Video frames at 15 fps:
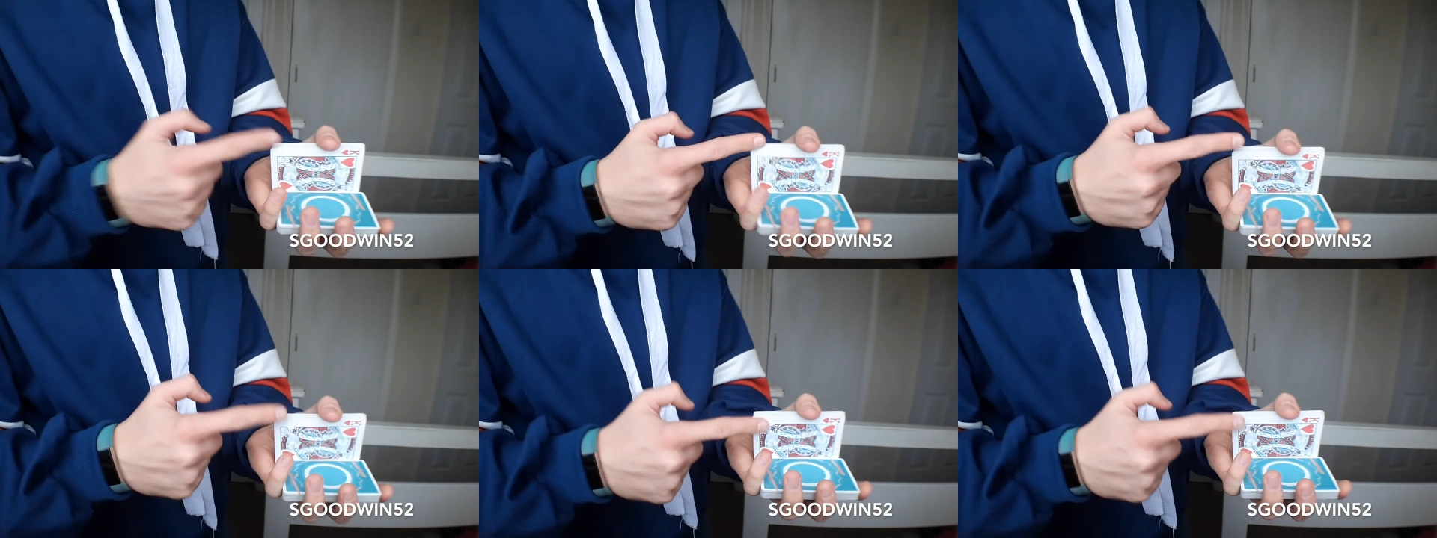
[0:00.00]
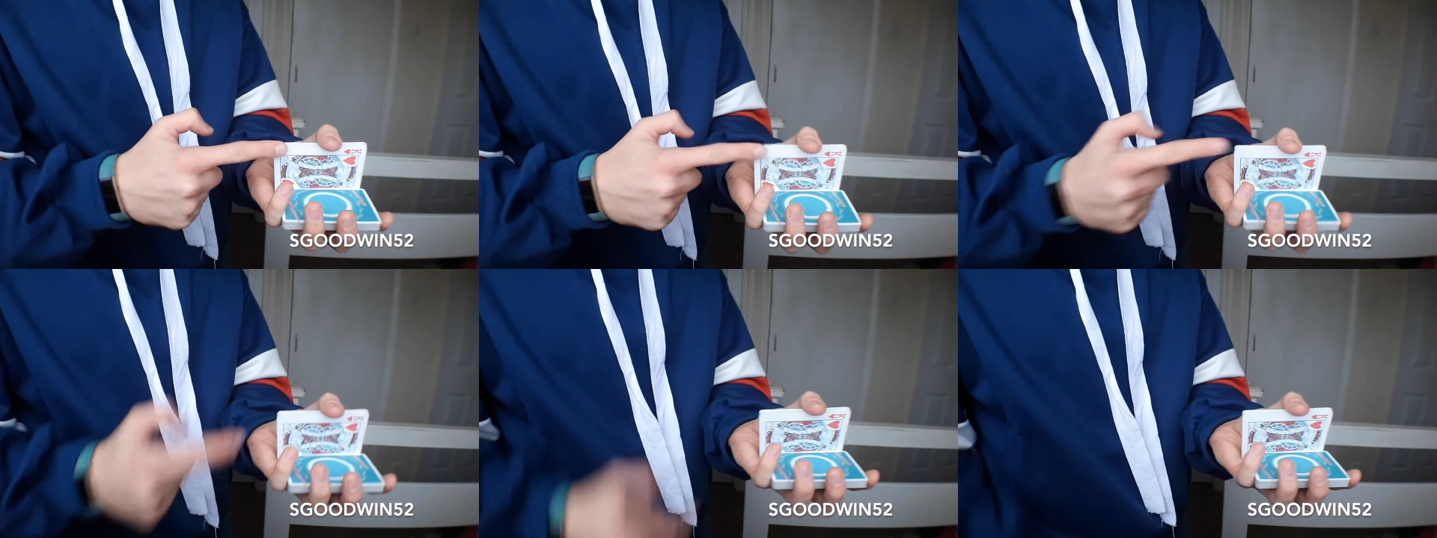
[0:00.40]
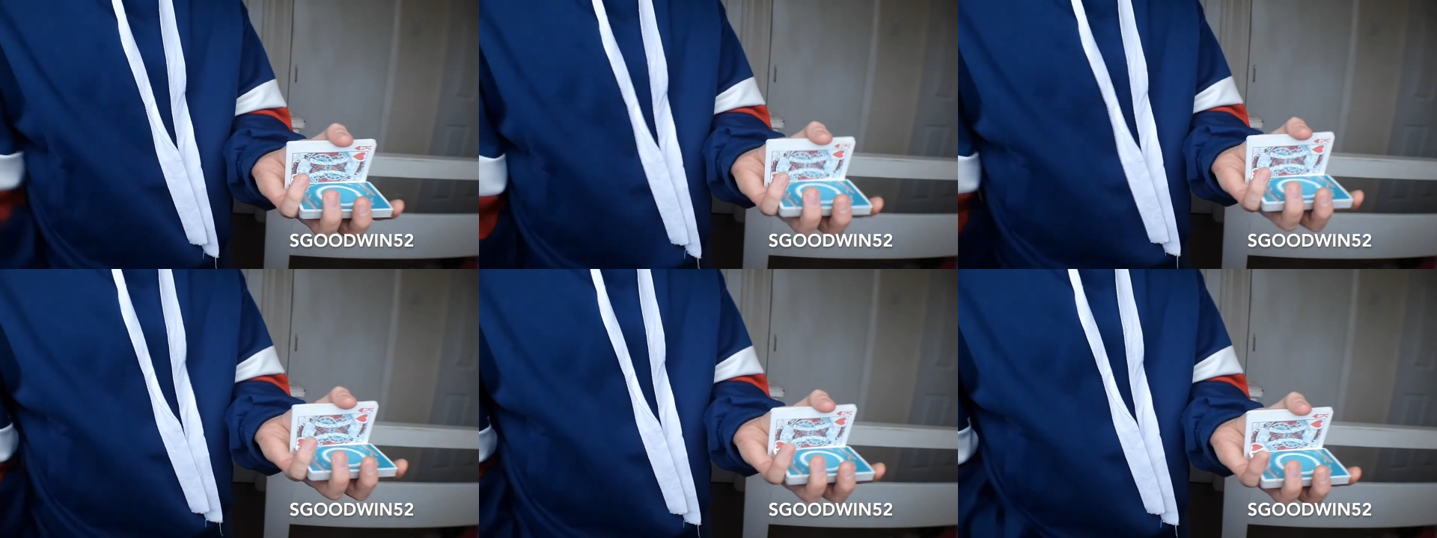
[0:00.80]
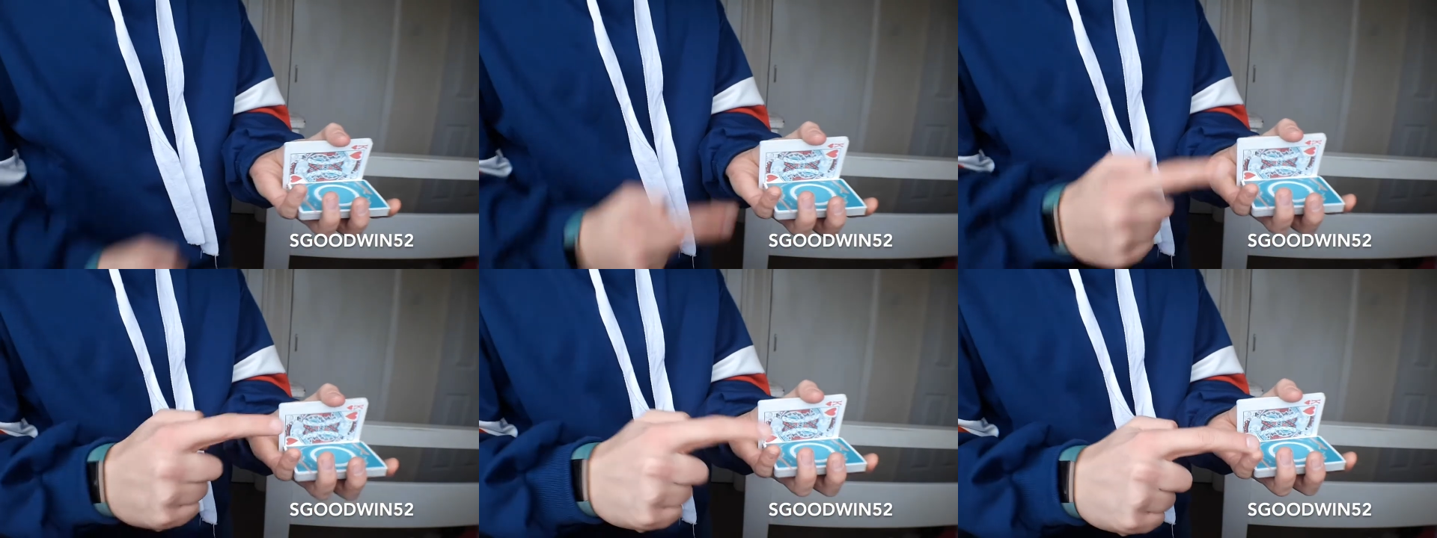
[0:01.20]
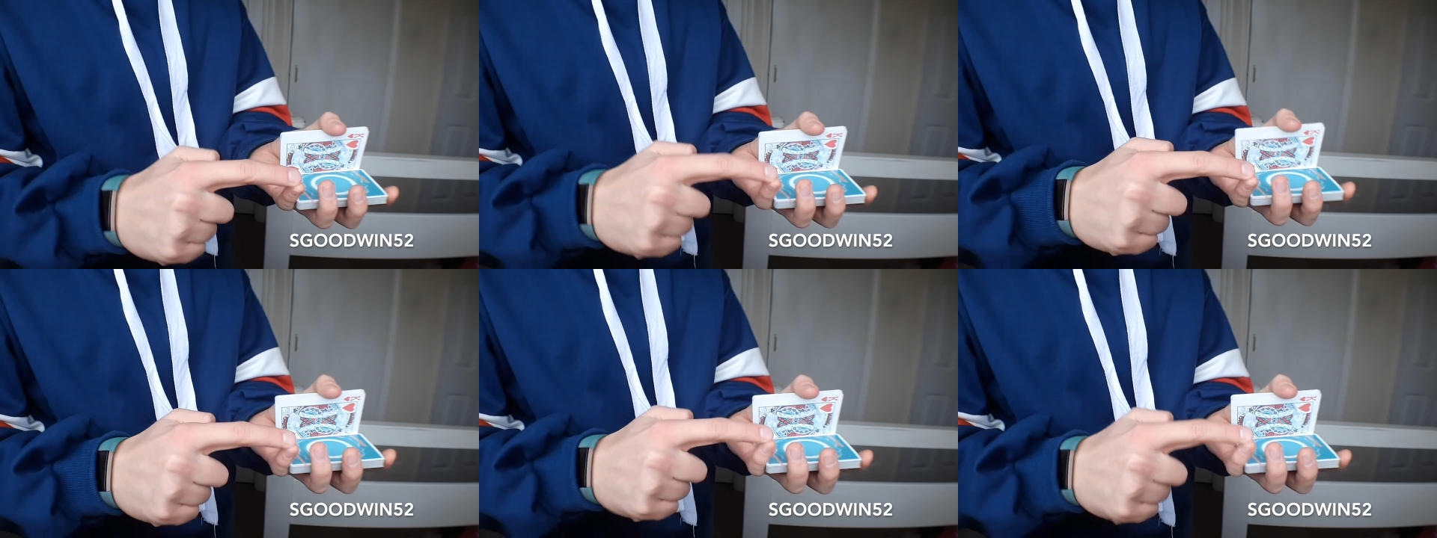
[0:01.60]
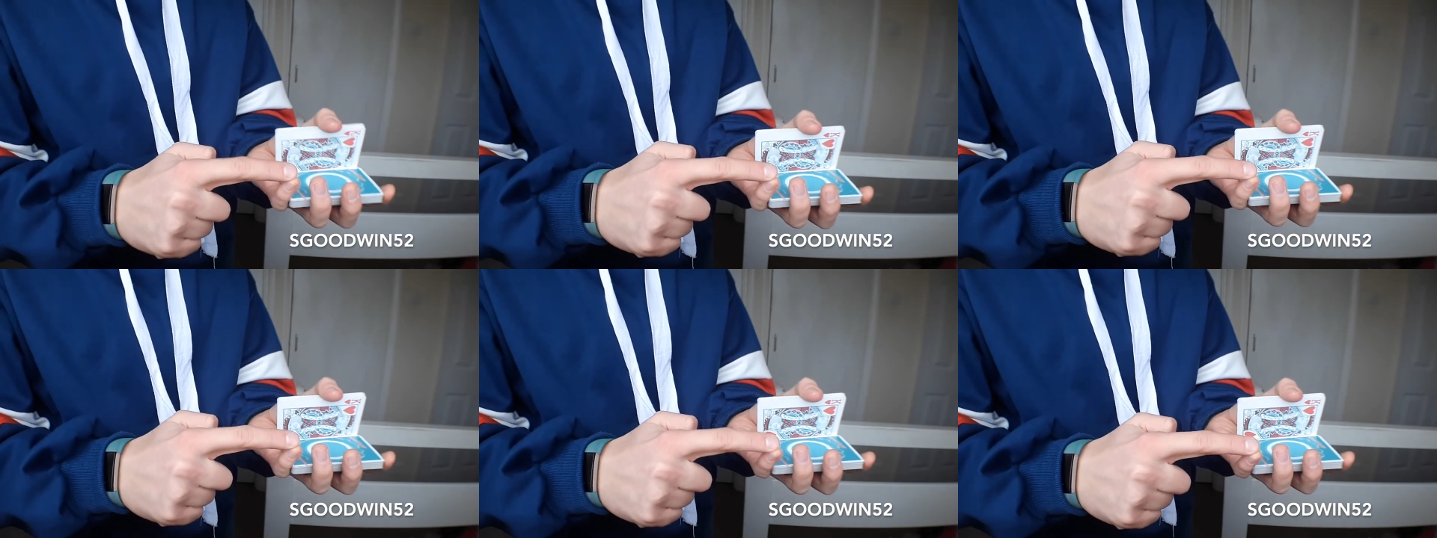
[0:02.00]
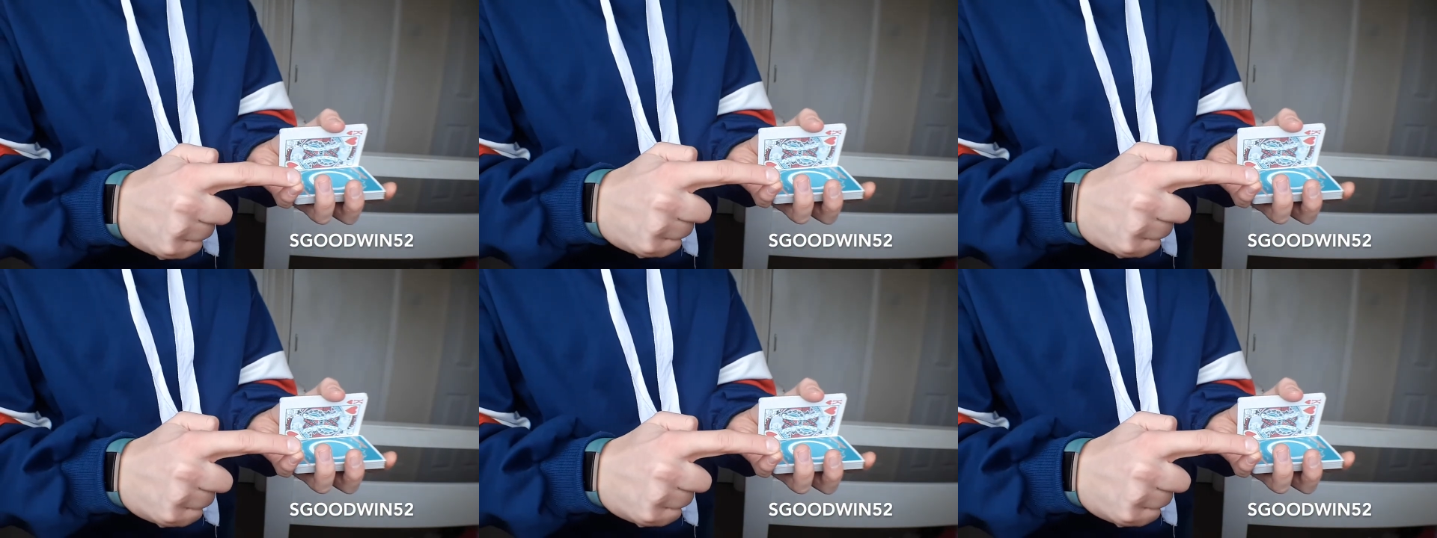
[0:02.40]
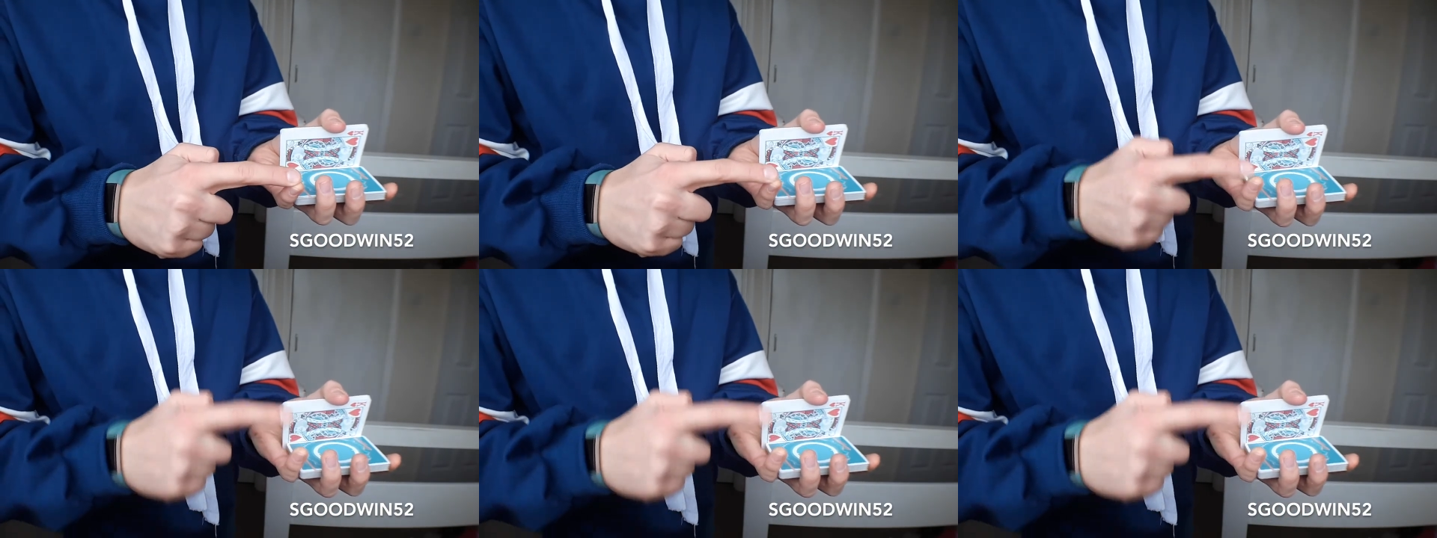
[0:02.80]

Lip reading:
(no speaker visible)